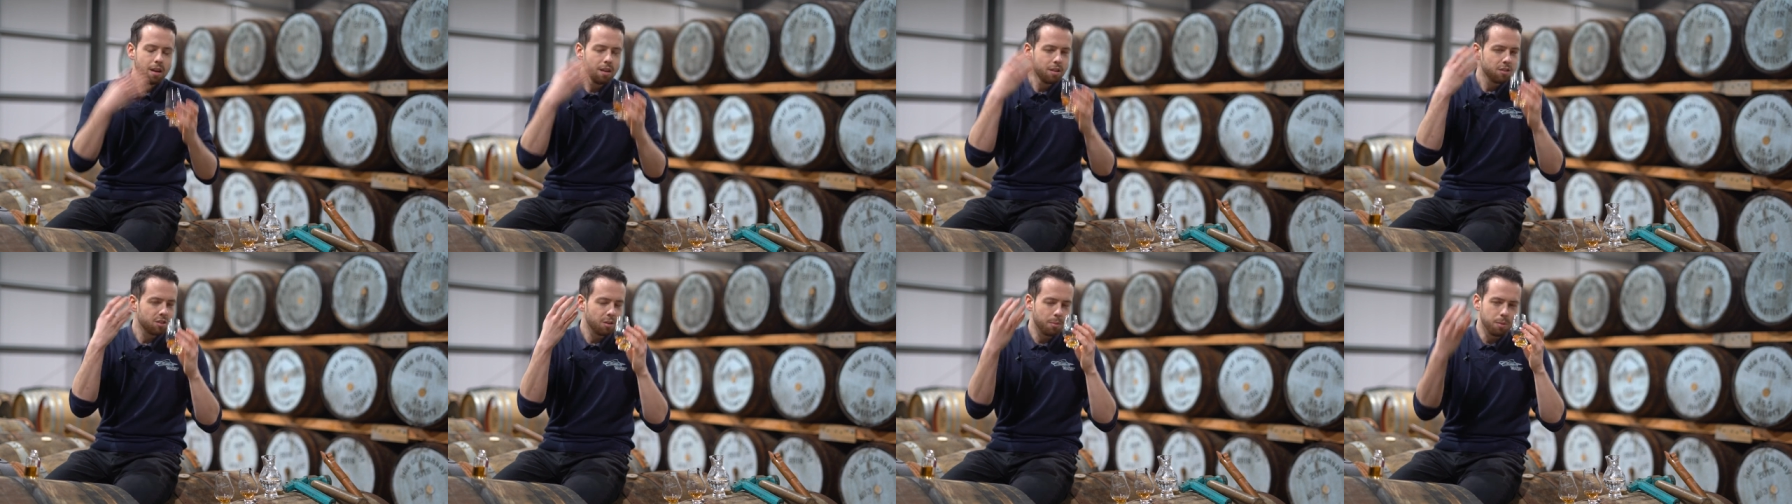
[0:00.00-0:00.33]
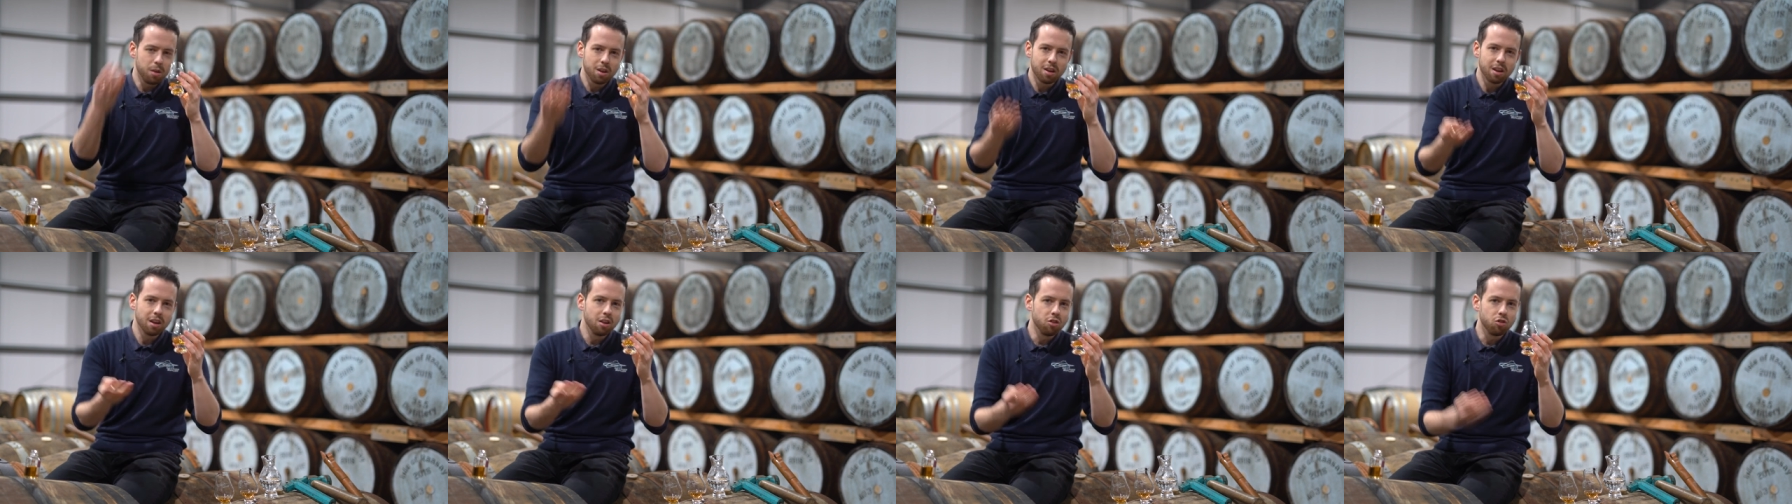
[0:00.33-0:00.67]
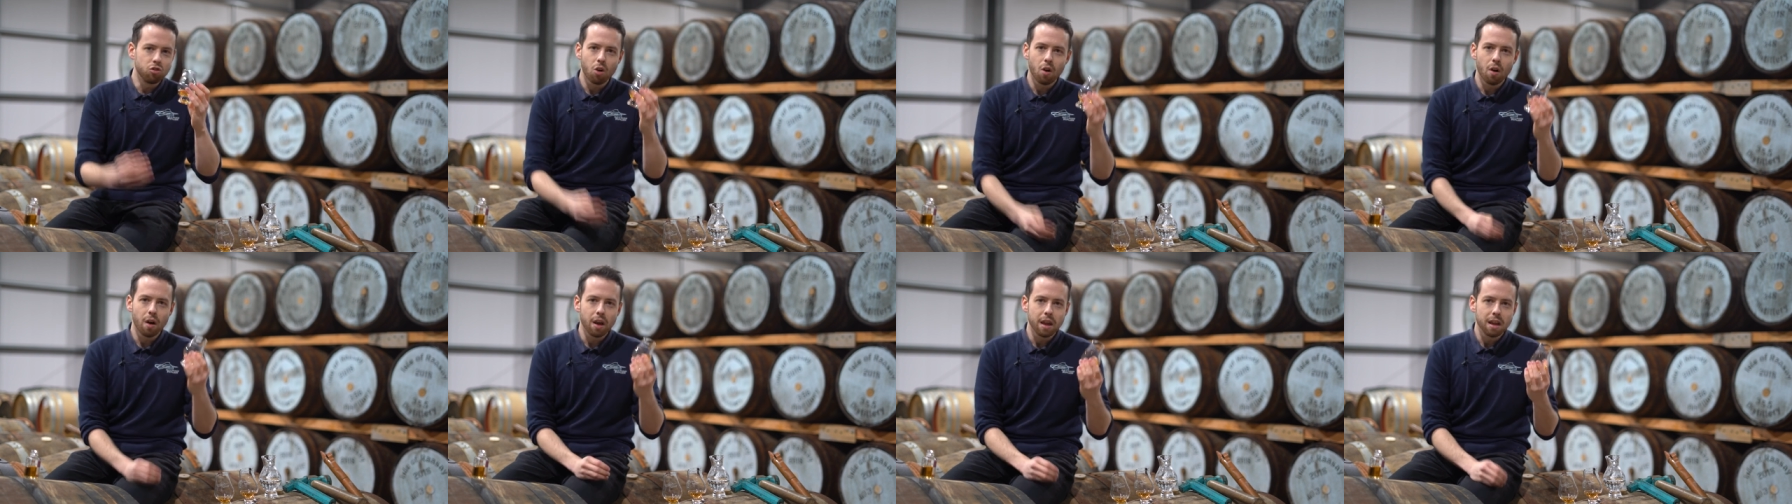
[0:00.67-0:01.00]
something you can
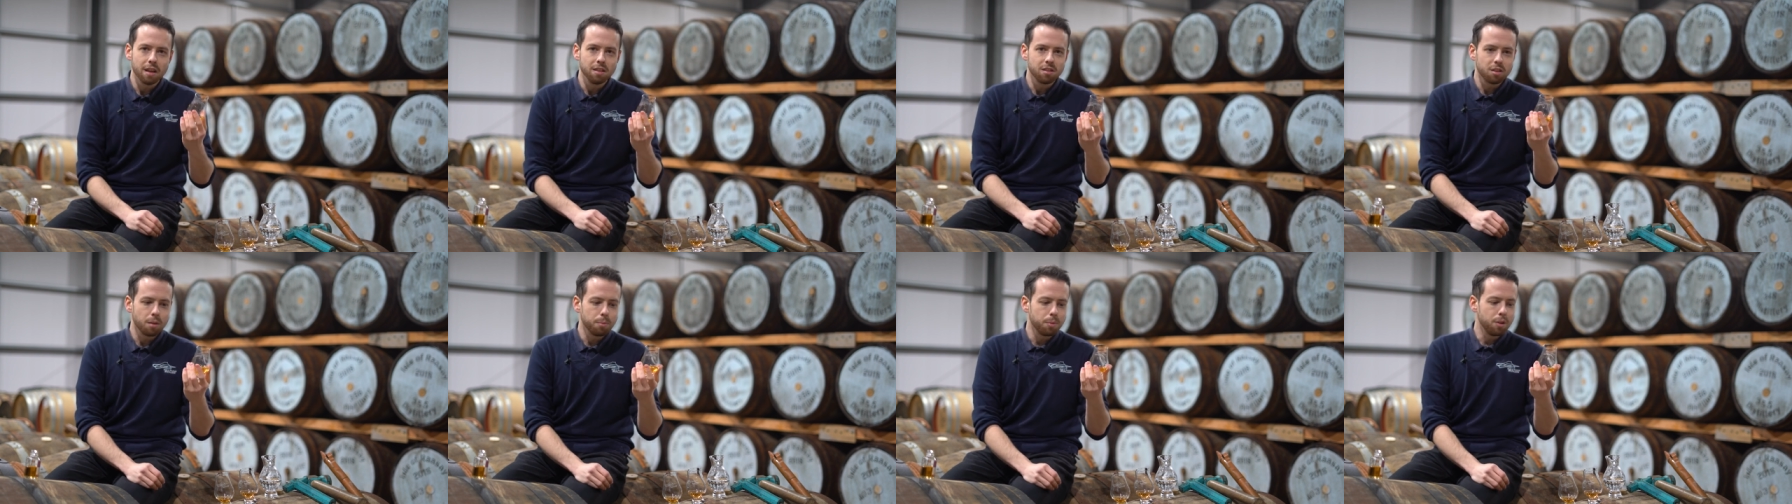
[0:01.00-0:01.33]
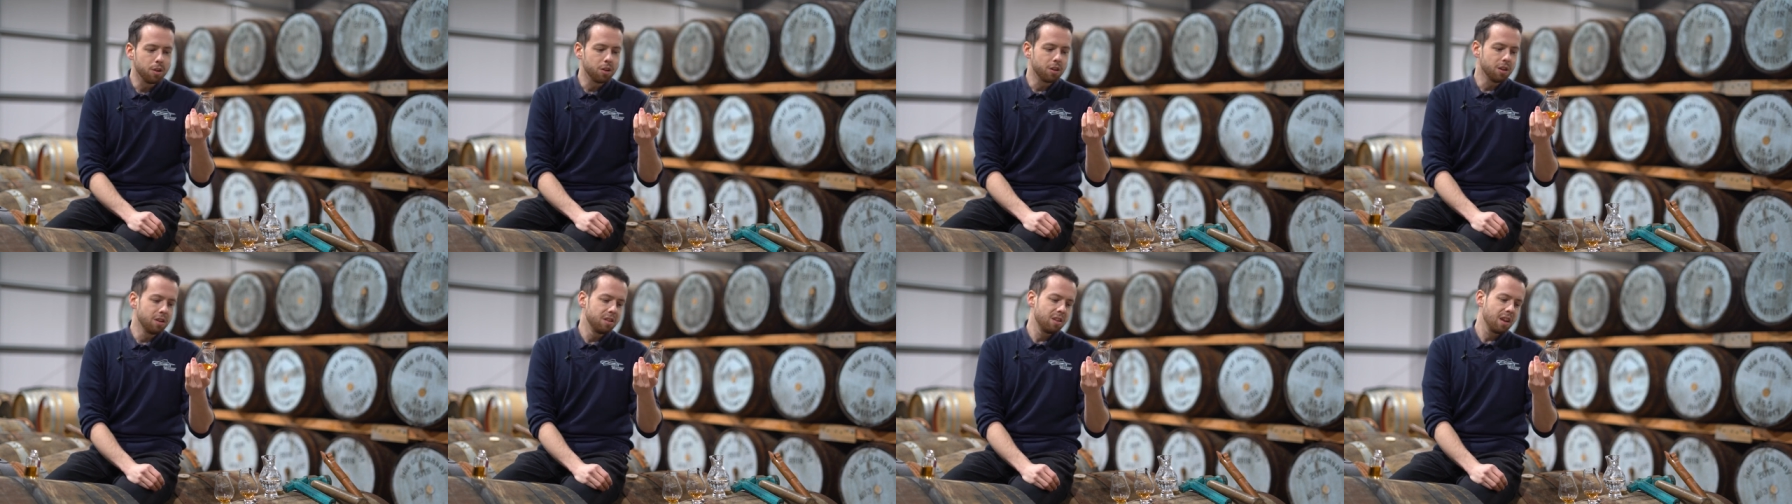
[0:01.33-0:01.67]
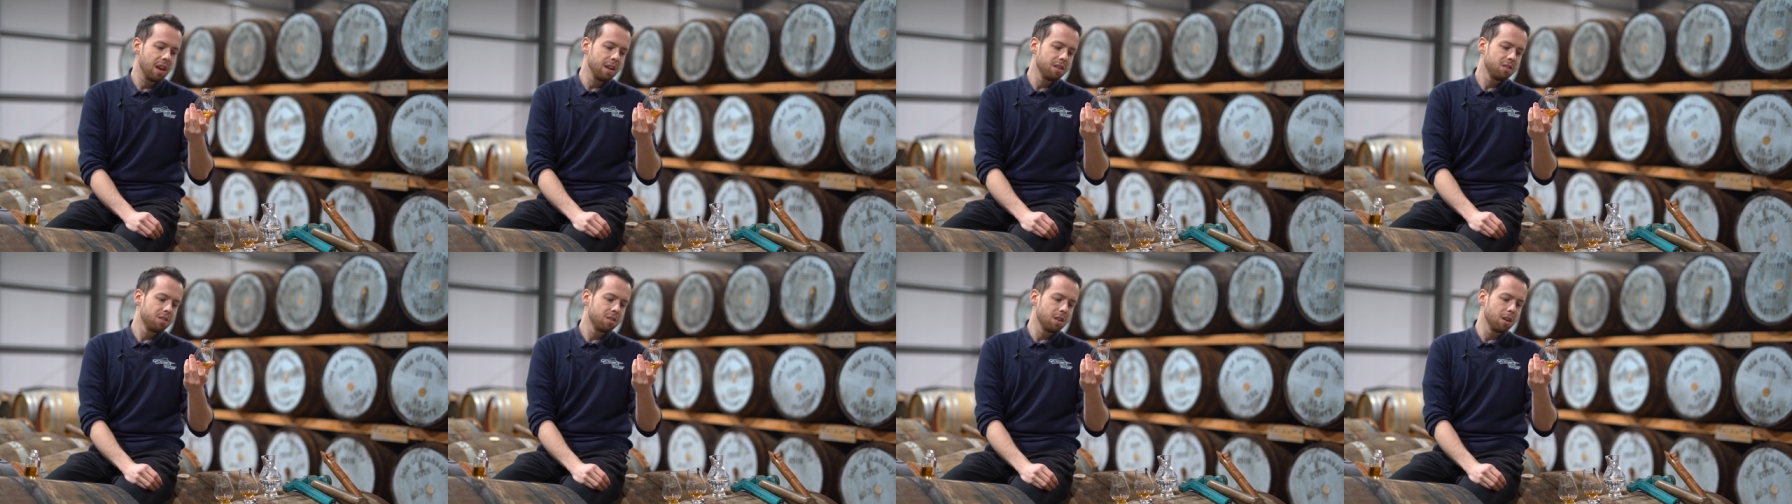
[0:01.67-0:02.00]
enjoy, and something you can
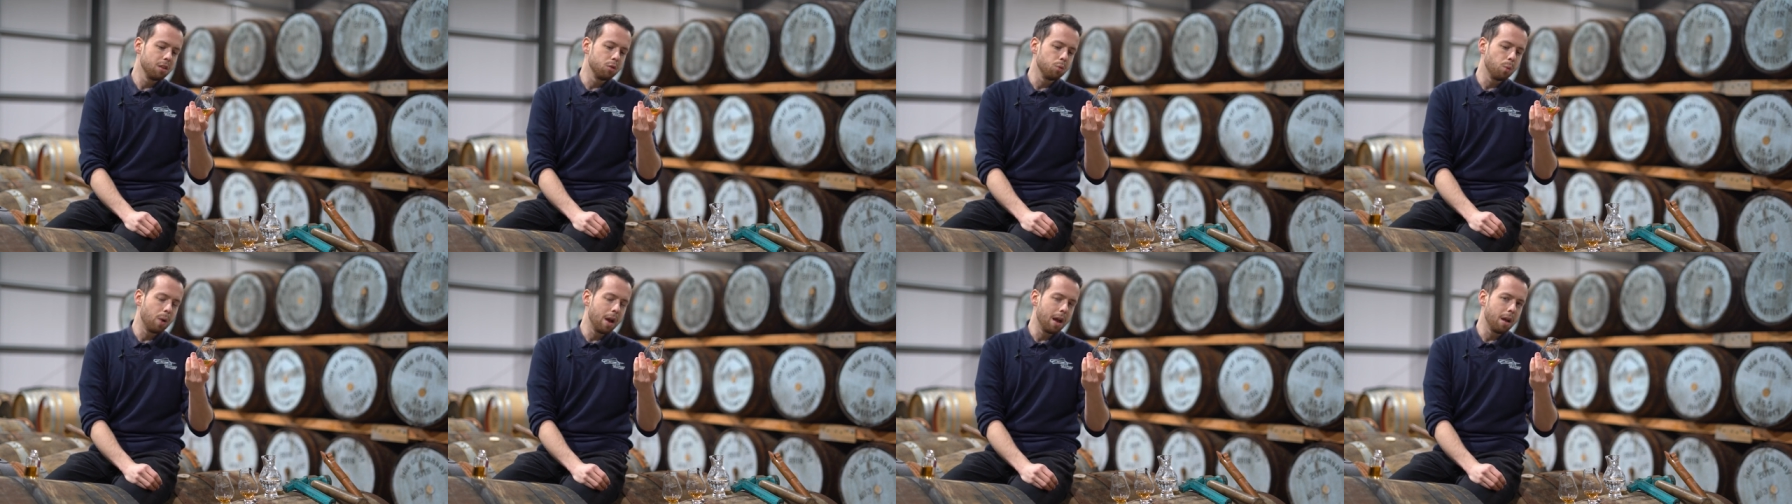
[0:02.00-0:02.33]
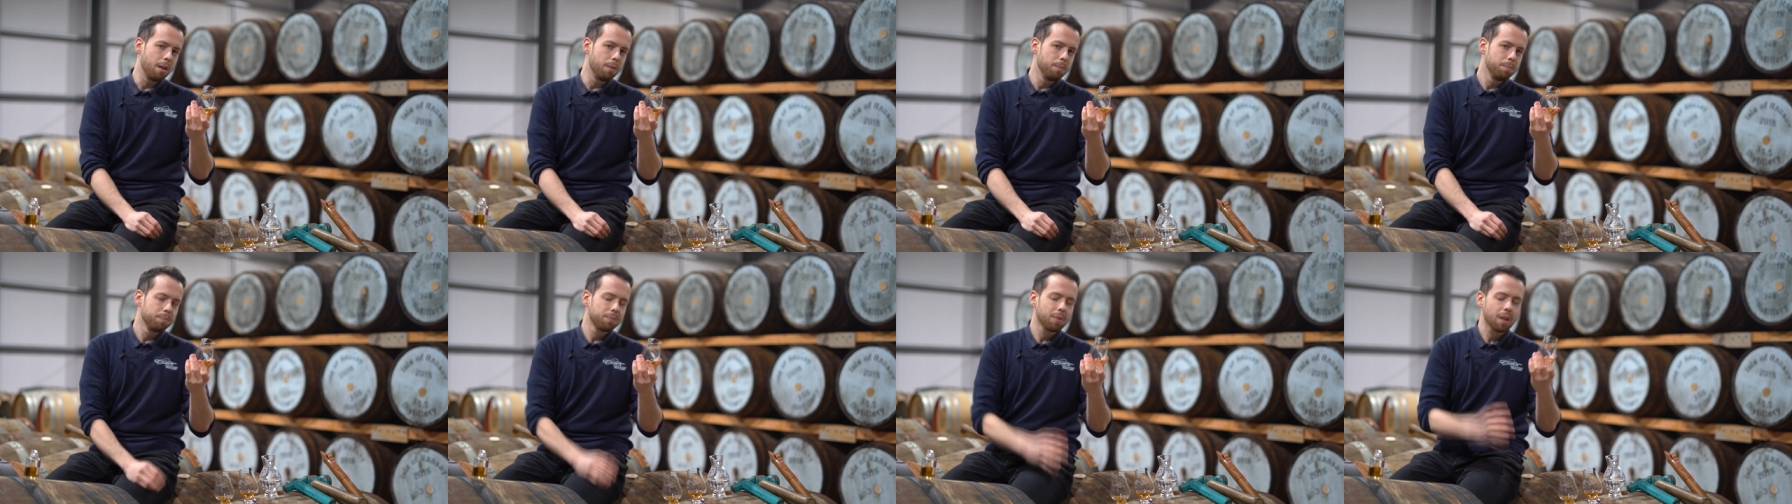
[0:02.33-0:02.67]
taste as well.